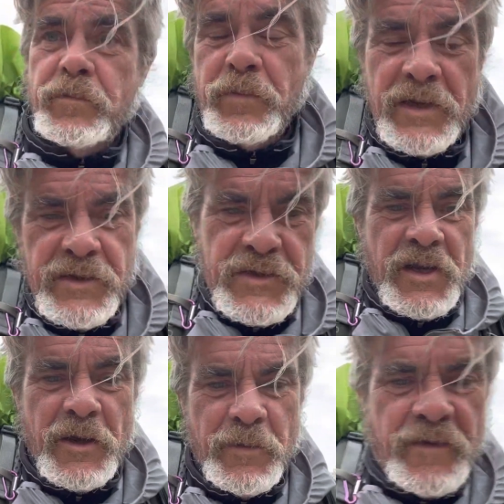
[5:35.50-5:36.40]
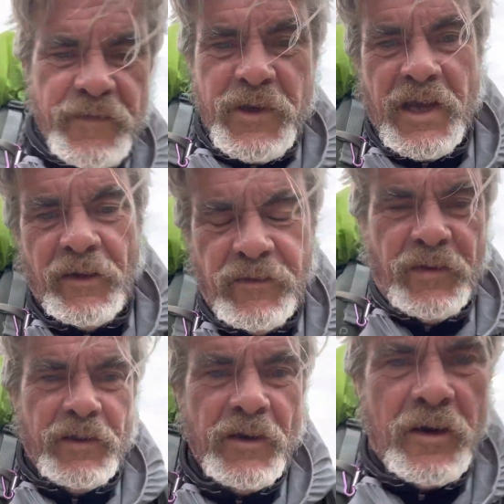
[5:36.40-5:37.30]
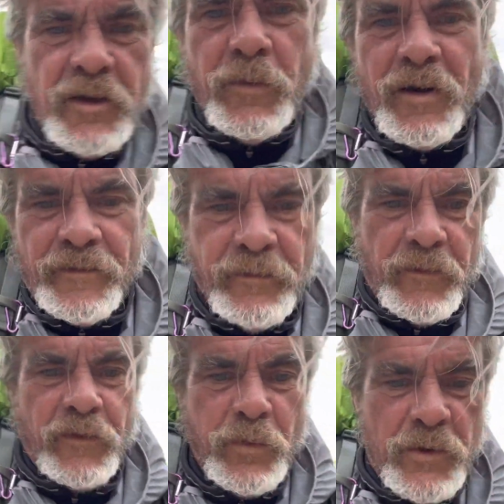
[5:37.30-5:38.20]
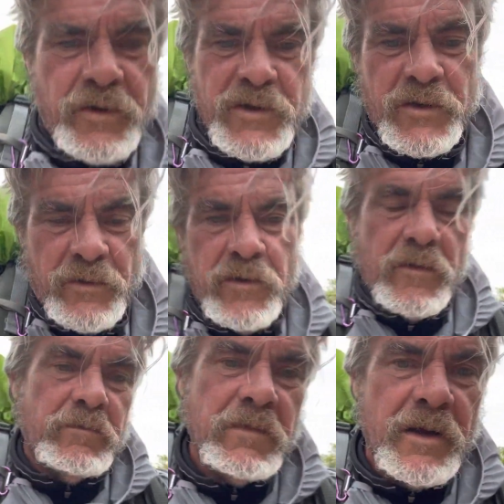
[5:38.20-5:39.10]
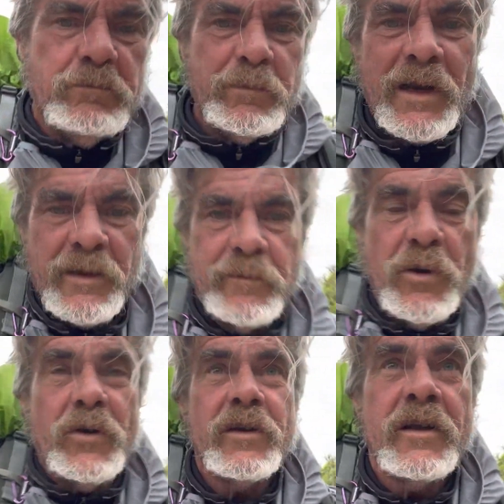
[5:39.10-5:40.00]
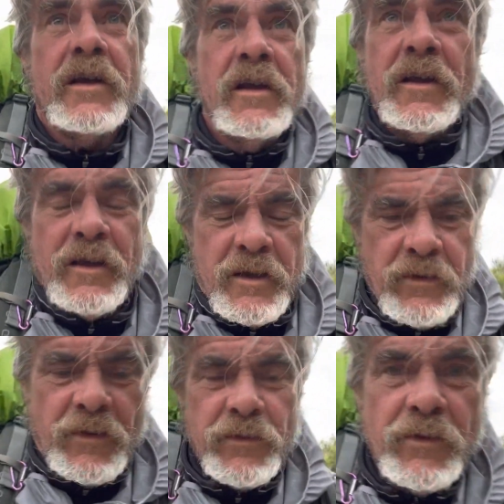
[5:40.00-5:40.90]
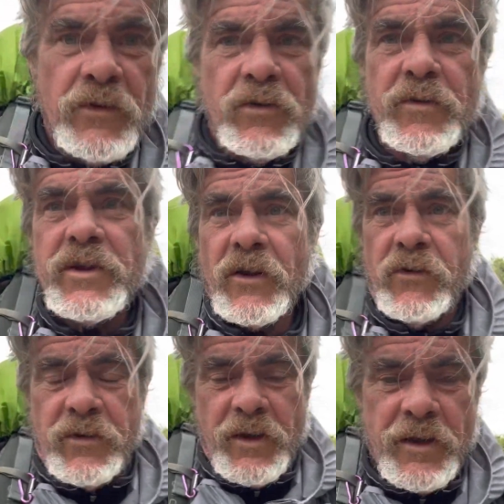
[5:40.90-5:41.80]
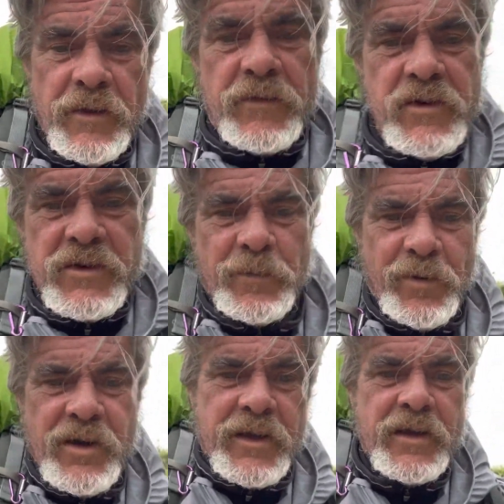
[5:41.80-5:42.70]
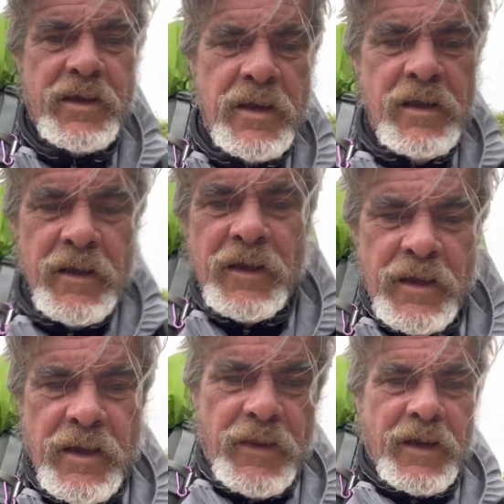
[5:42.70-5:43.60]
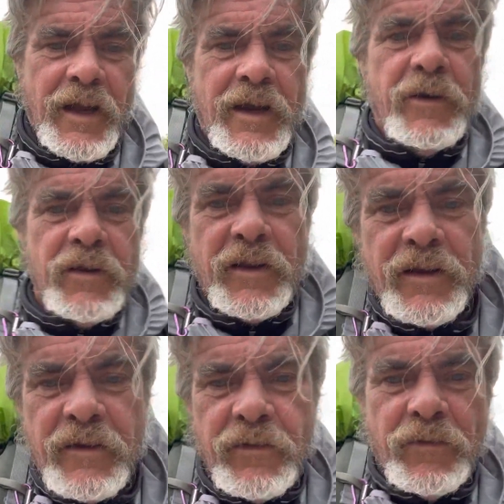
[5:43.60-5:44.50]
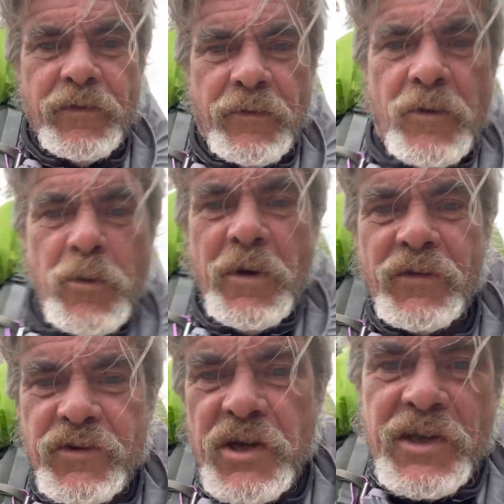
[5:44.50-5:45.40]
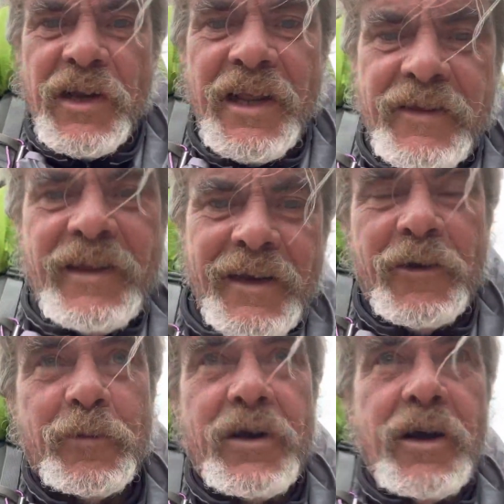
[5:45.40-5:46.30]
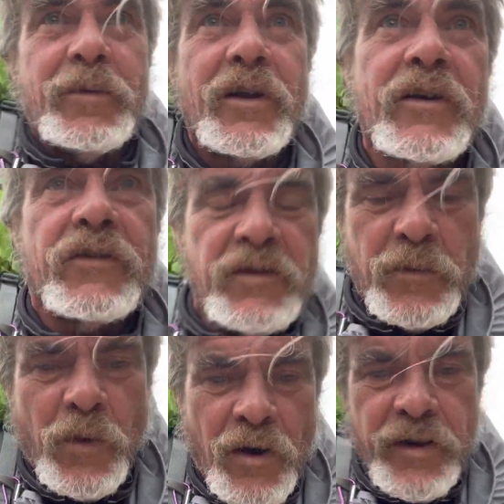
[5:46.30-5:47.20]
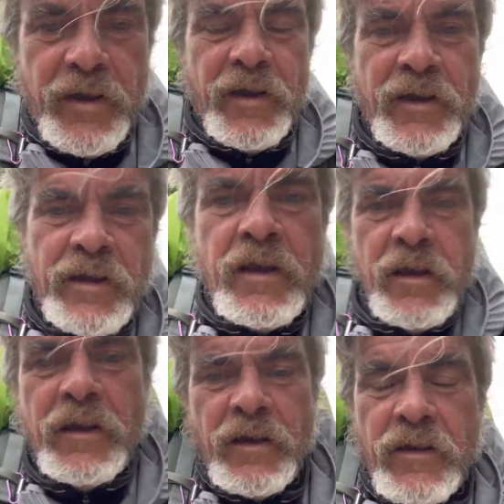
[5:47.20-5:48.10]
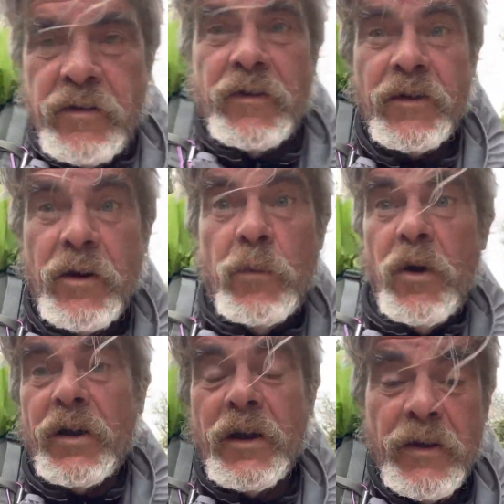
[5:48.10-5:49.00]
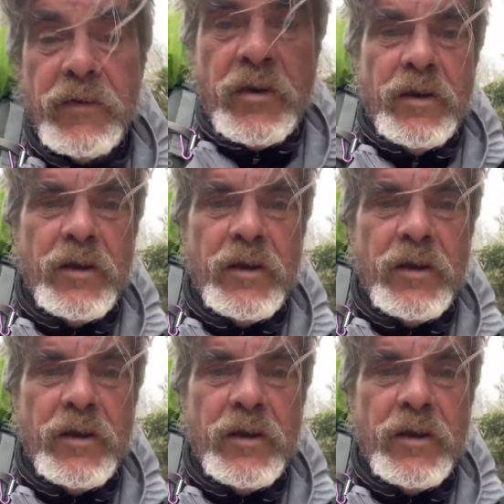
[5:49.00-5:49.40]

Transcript: please tell me if you can see the Isle of Wight from Swanage or at Ballard Point, because I thought I saw it yesterday. There was just a break in the cloud and it sort of almost just lit that little bit up and I could see white. So as they got white cliffs,